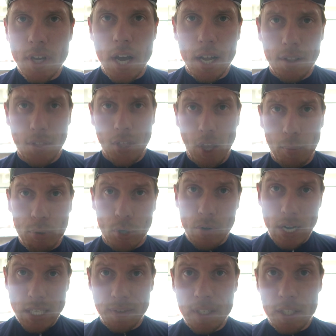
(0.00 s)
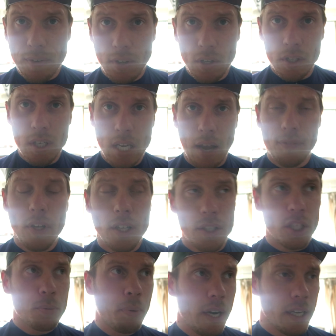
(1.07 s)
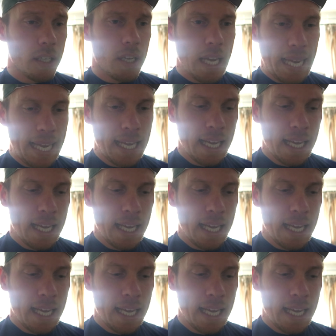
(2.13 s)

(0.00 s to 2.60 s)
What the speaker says: done the progressive intervals, I've done the sprints,